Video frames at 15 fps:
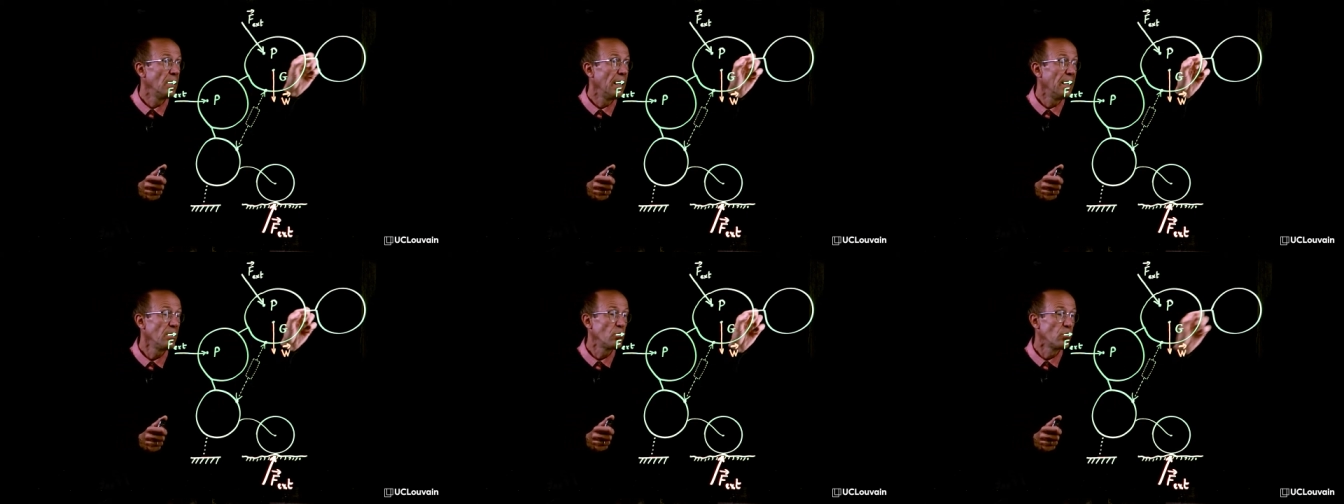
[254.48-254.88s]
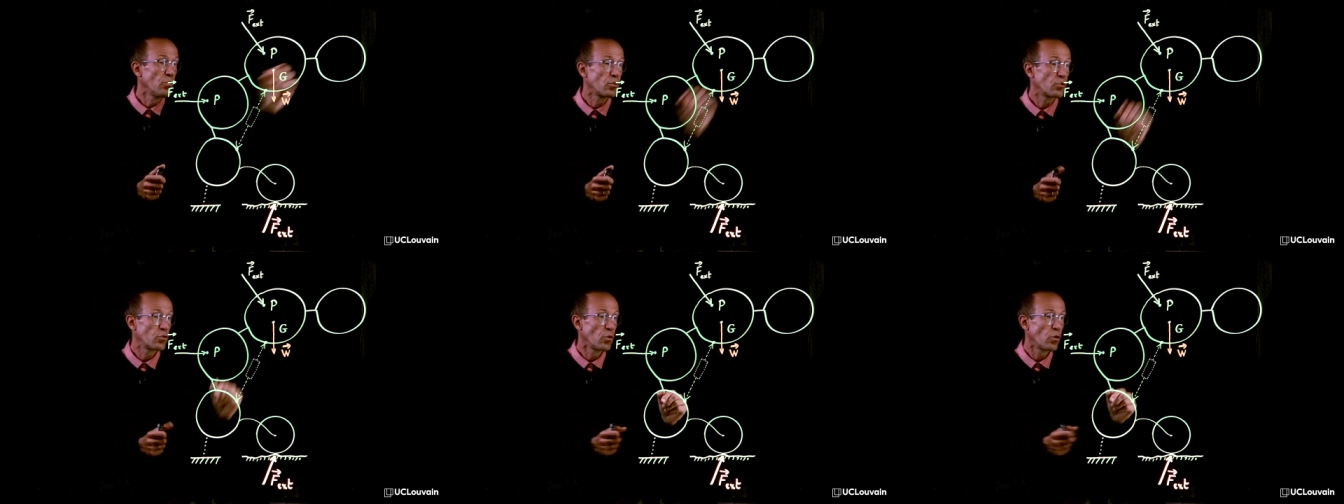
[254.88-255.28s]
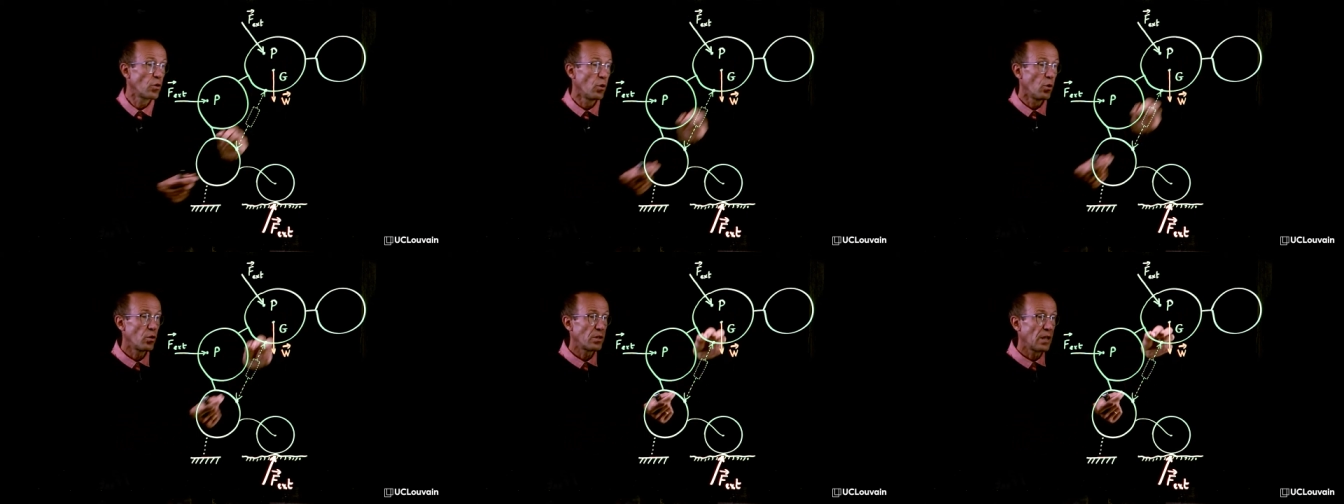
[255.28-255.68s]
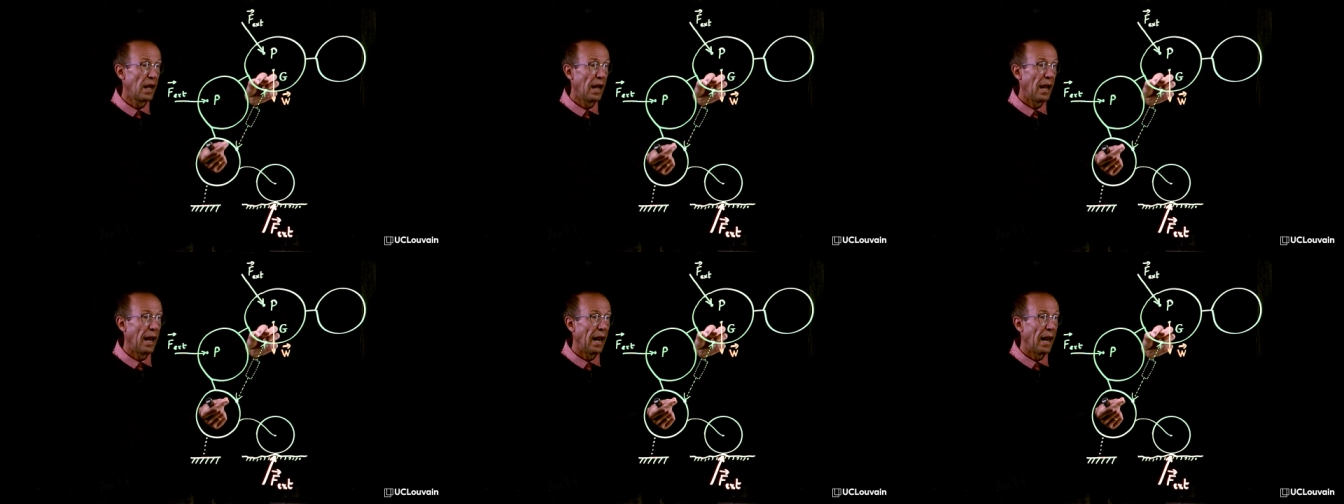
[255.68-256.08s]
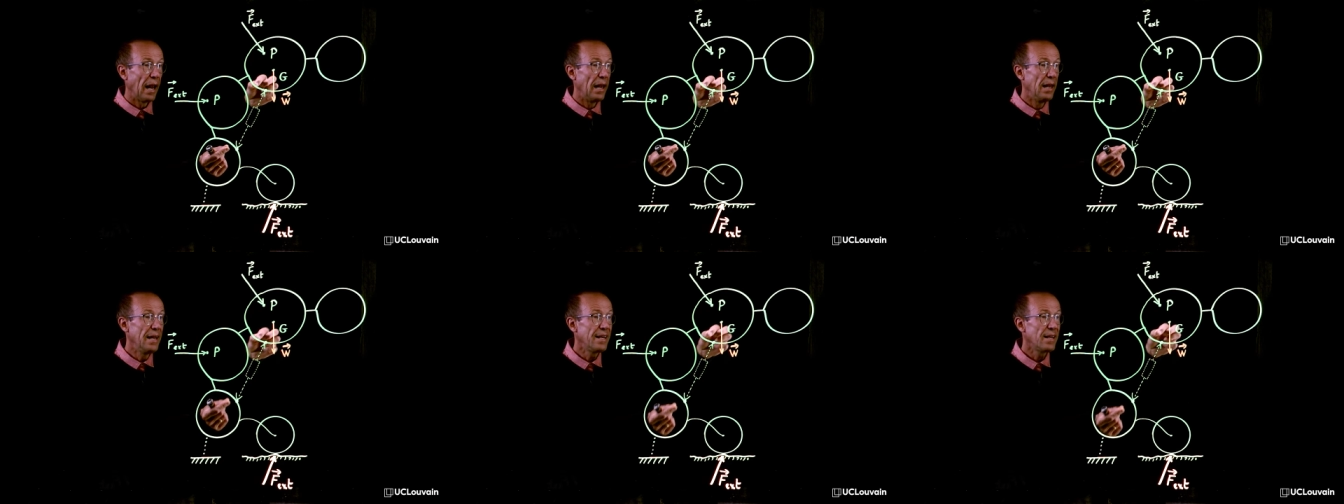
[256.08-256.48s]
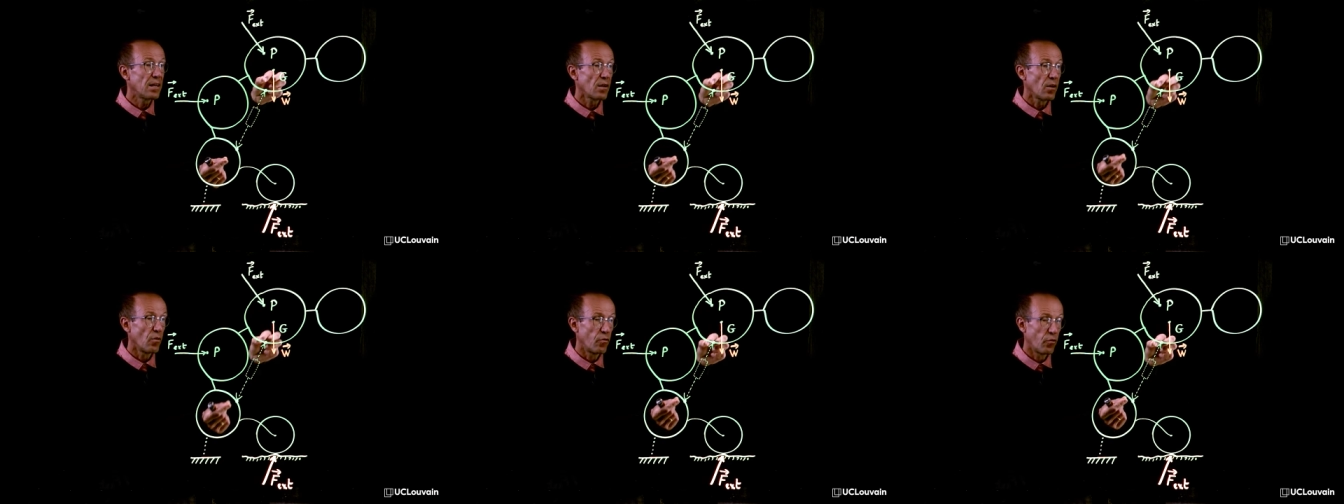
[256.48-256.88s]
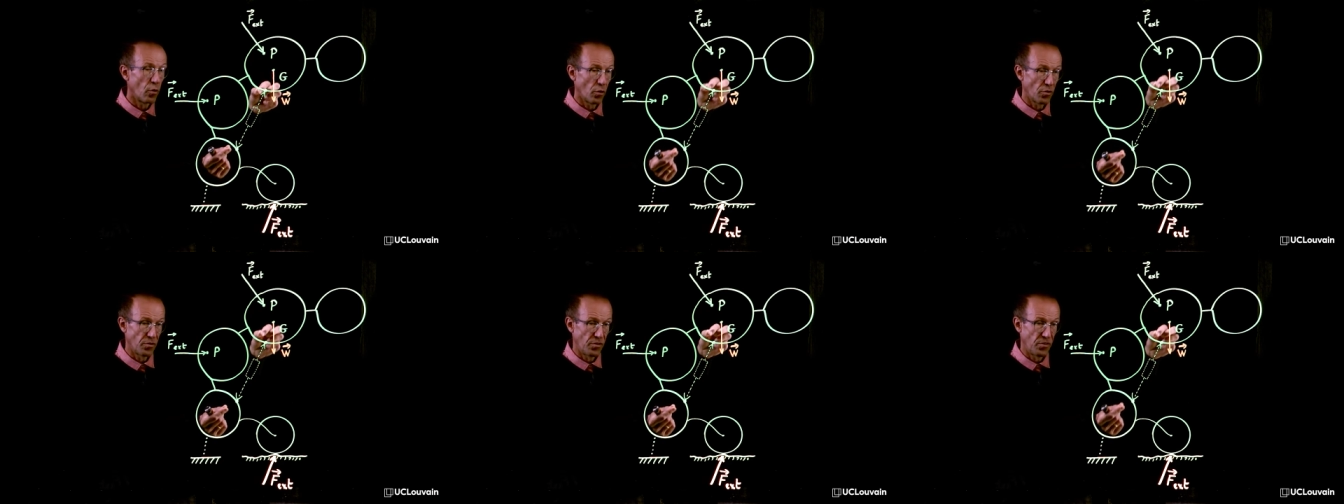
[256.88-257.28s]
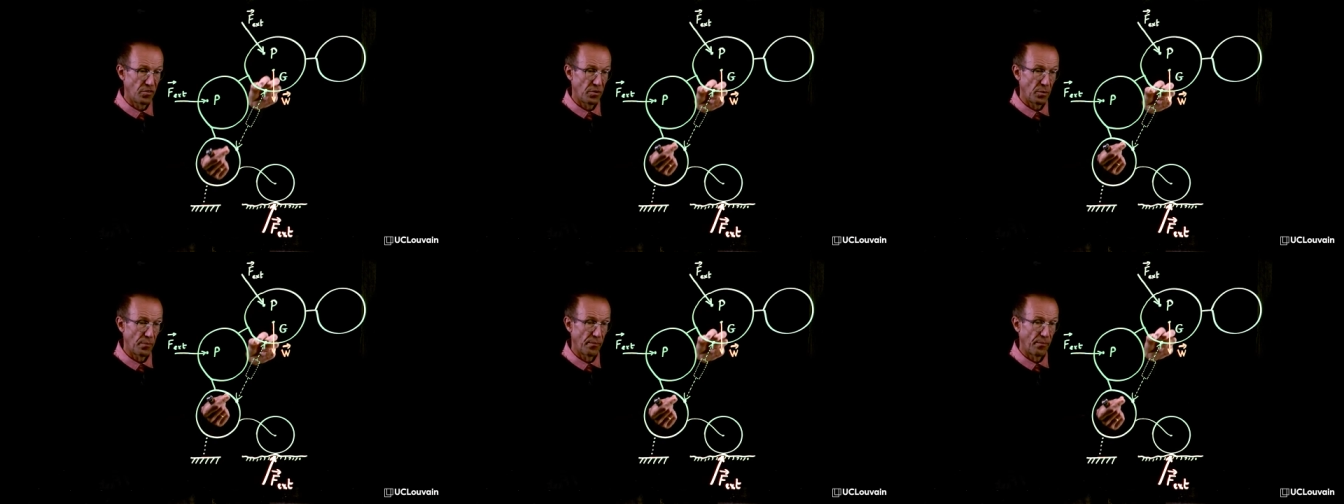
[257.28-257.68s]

and to the so-called link forces.